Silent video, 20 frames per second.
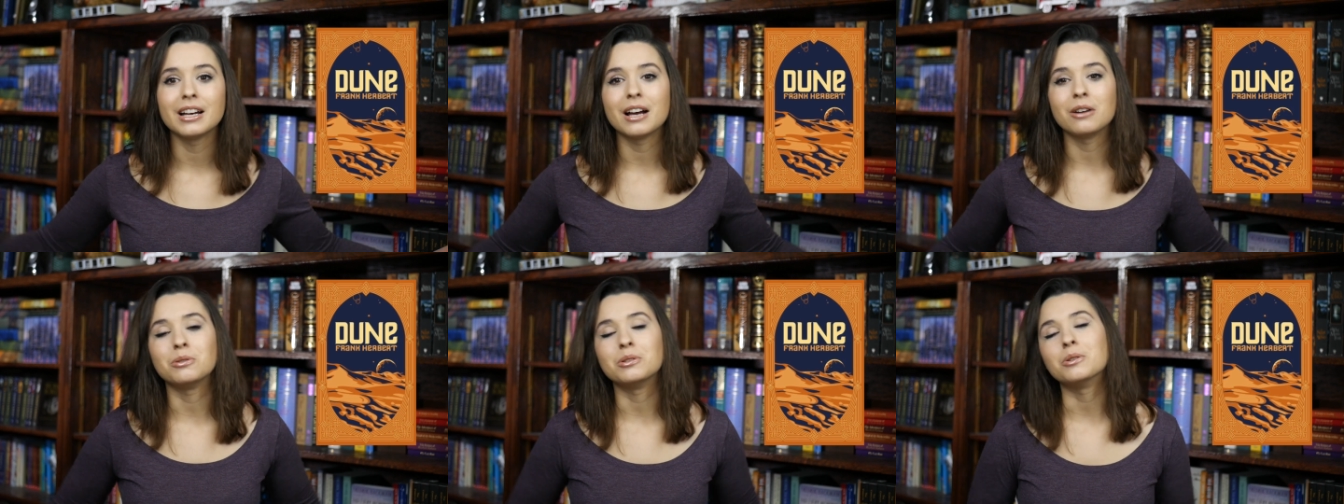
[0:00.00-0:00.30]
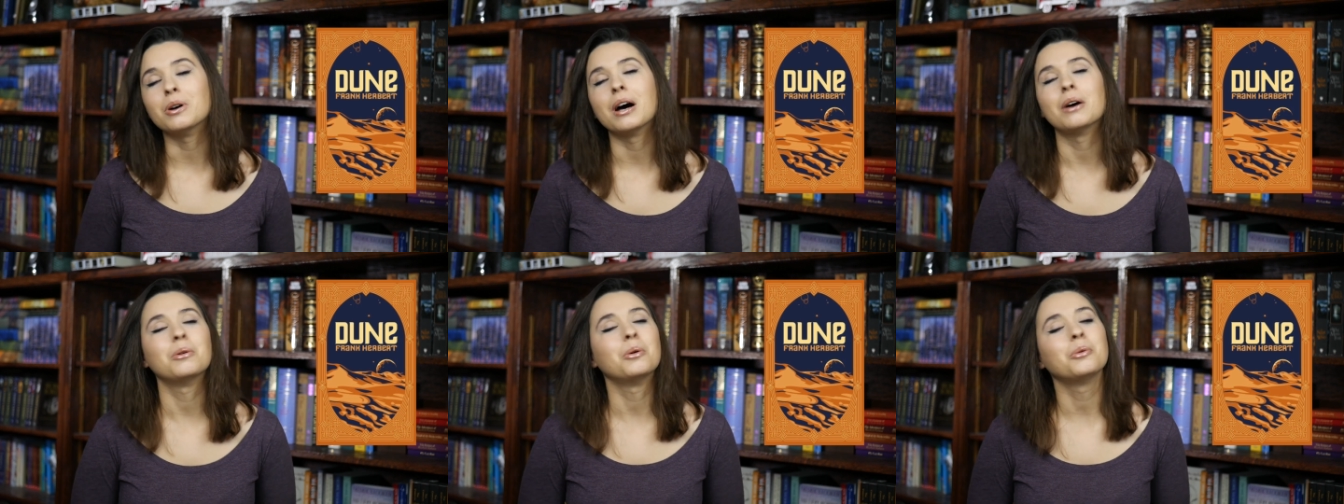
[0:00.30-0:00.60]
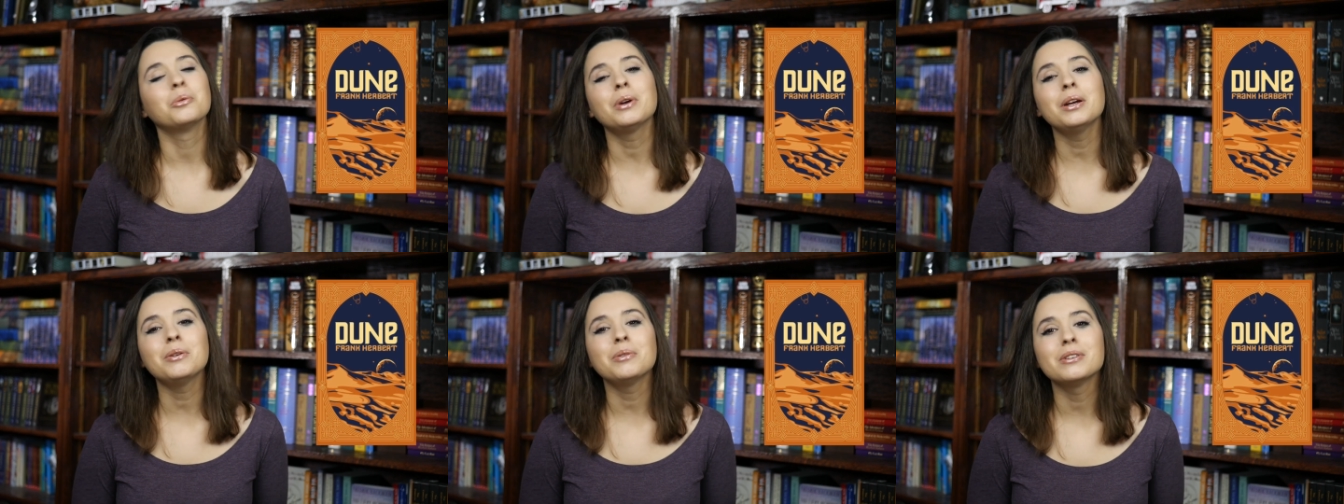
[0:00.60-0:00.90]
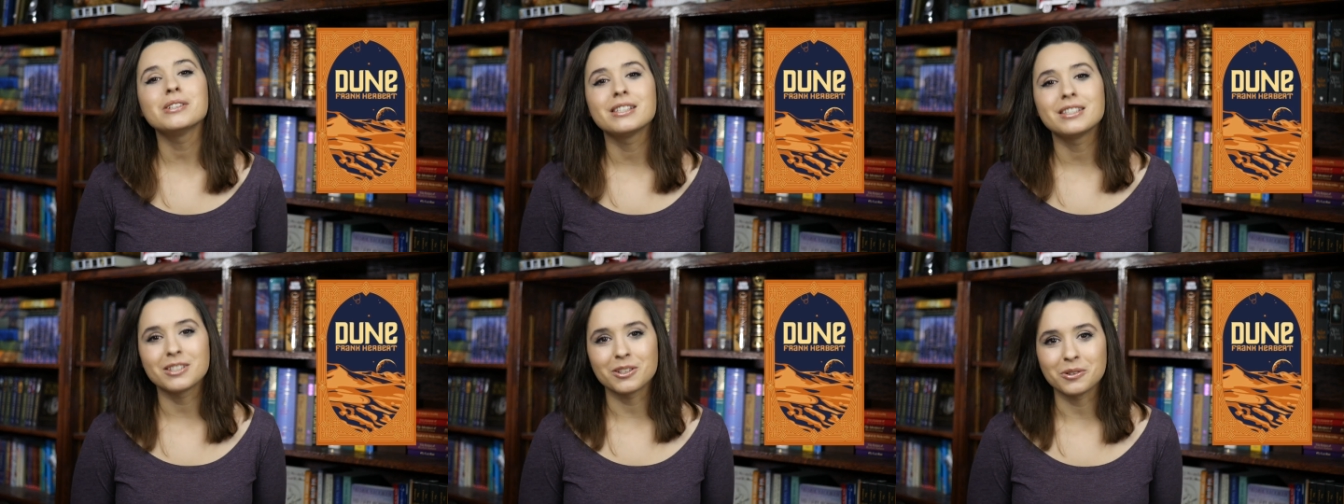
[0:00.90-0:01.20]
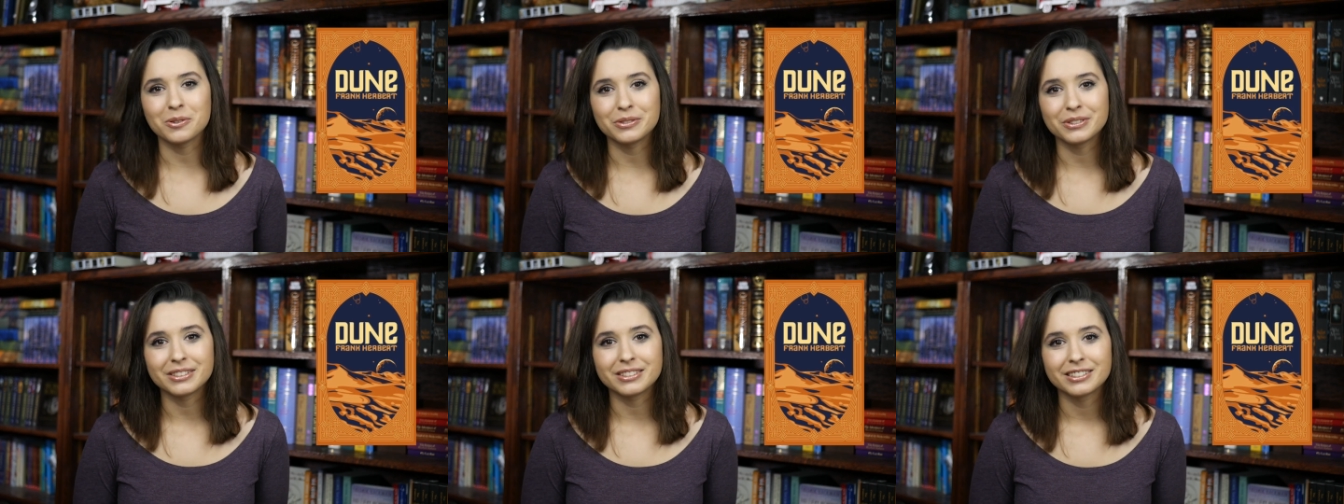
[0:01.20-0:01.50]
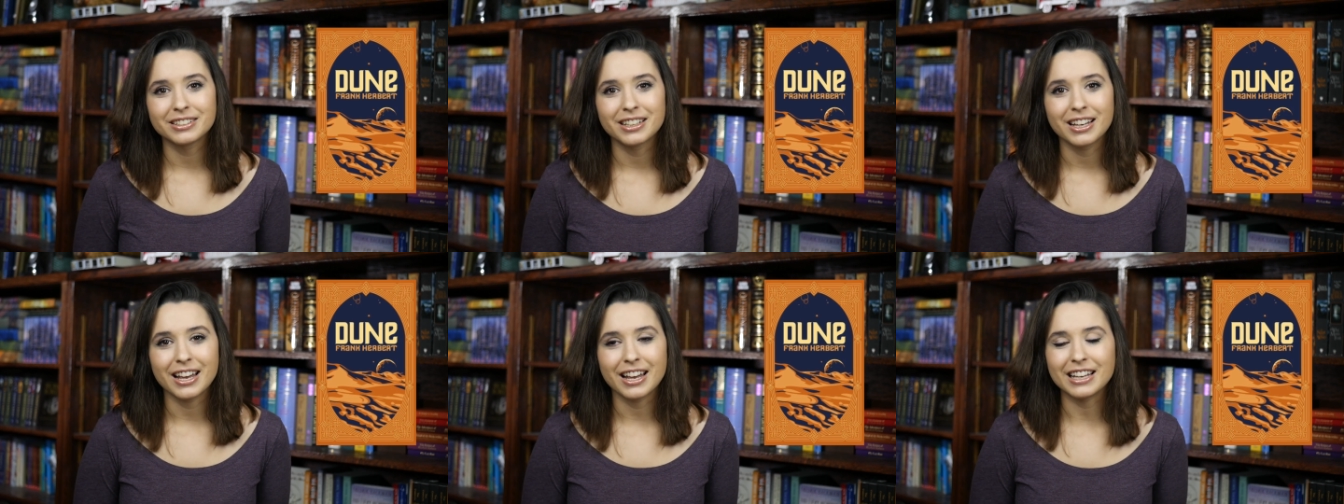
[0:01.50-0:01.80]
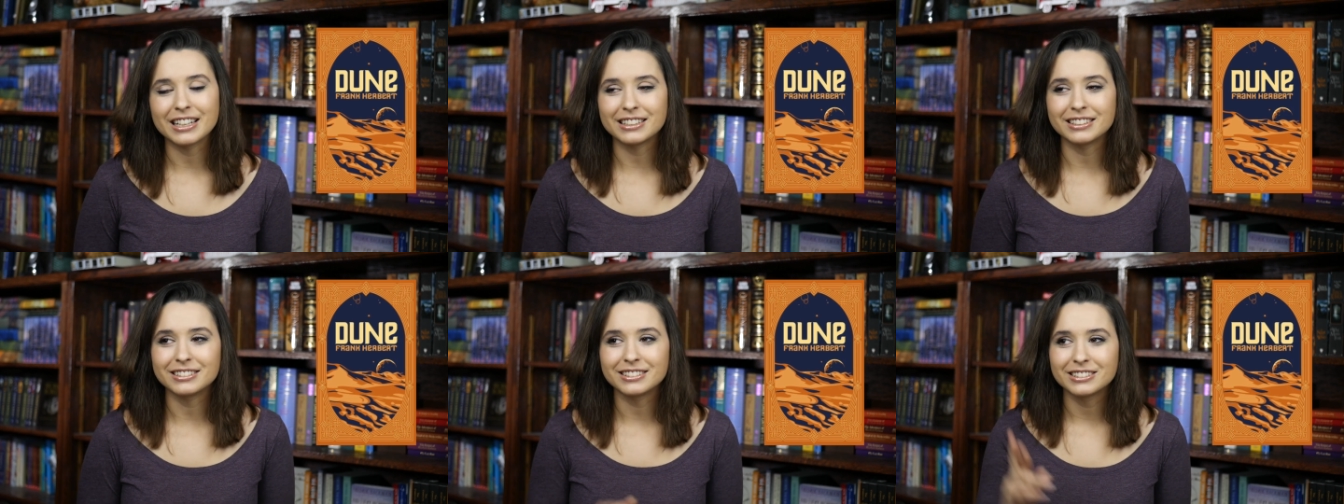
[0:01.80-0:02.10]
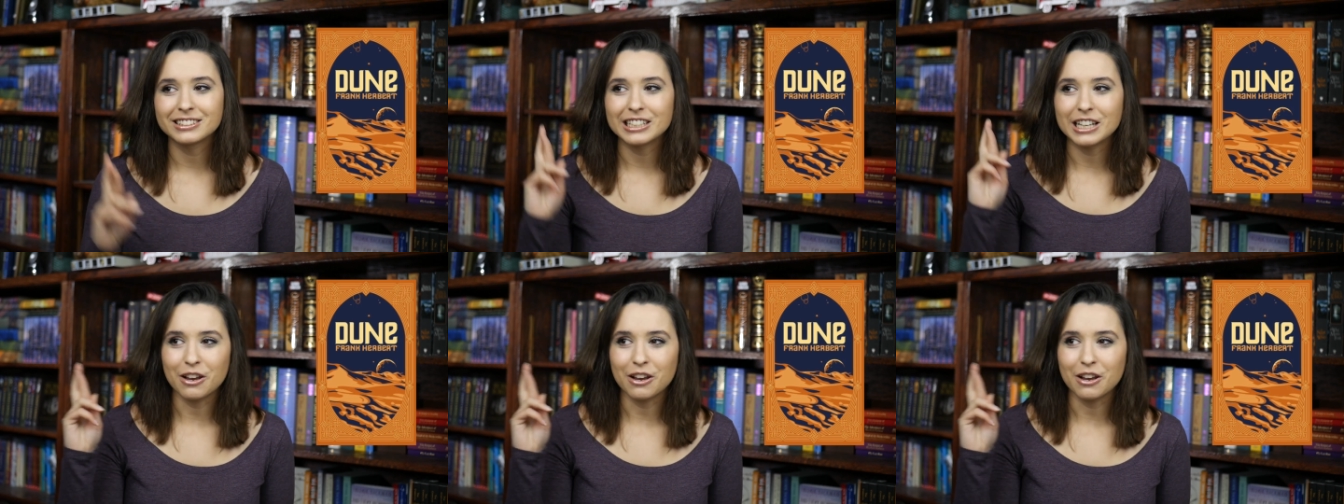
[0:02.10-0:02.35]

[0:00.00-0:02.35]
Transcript: reread Dune, and